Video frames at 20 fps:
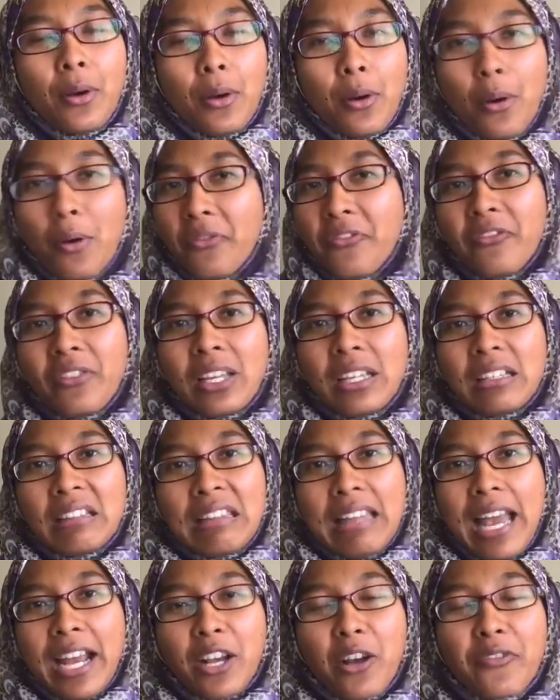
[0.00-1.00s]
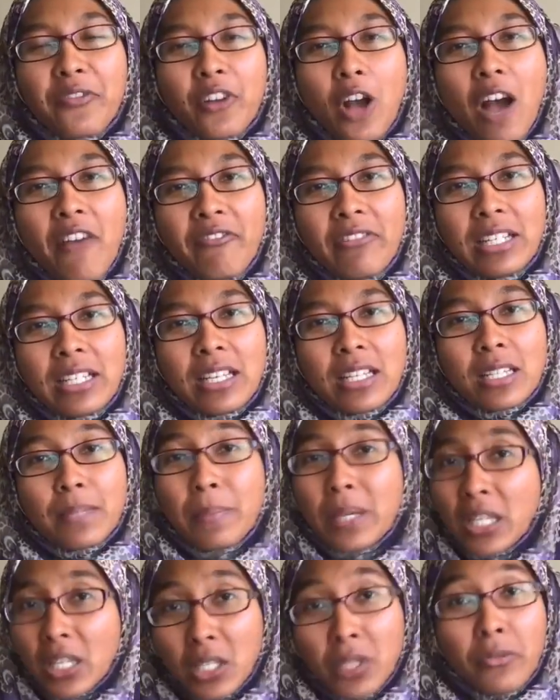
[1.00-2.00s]
or feel lack of confidence
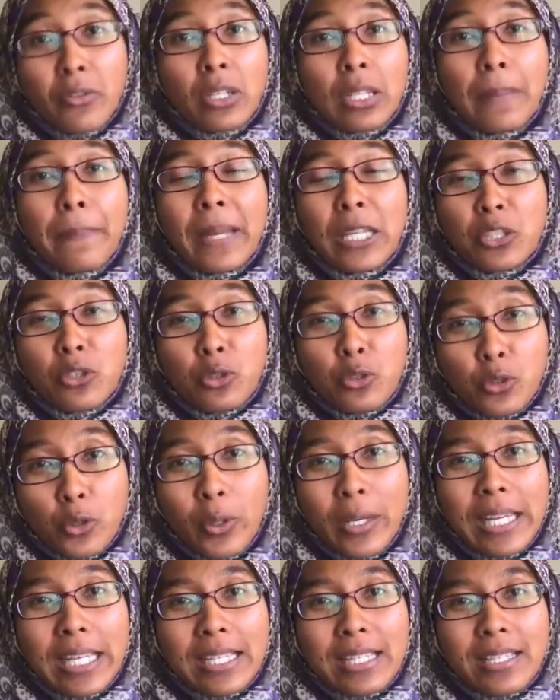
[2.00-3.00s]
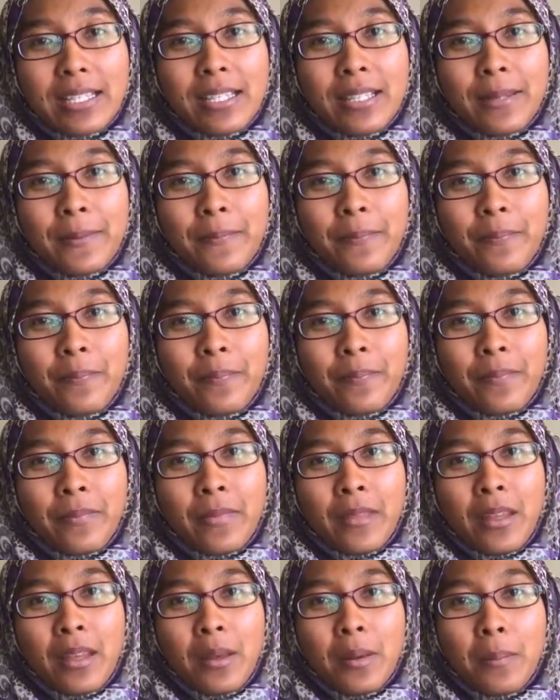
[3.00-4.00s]
because you've already made your choice.
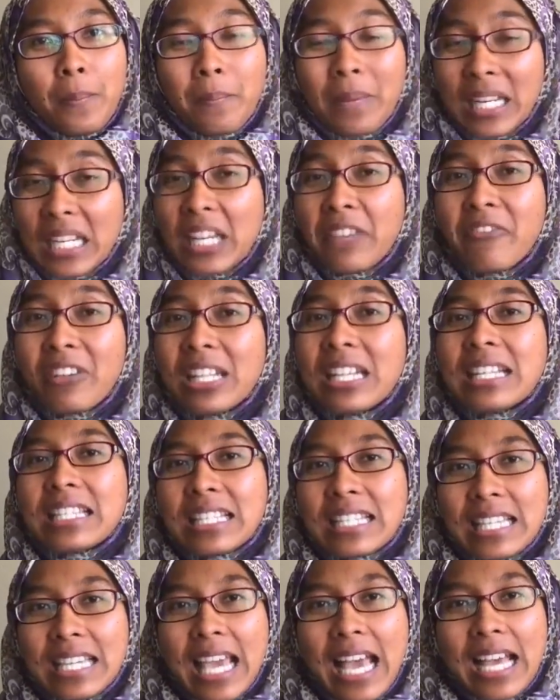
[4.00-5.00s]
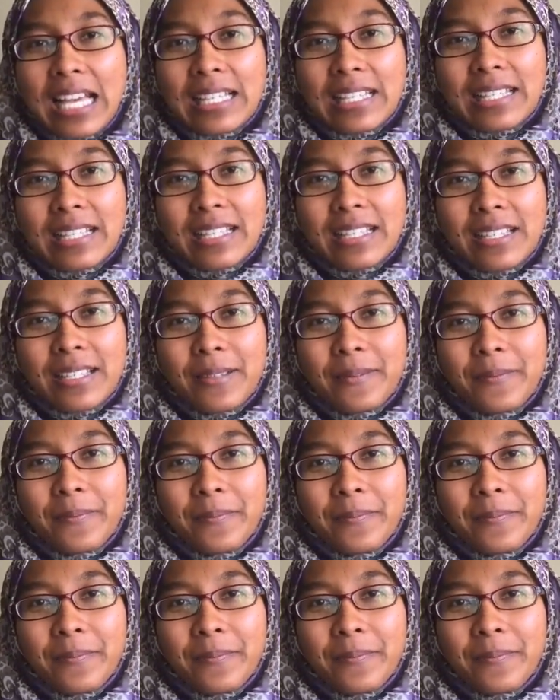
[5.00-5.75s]
But if it is a yes,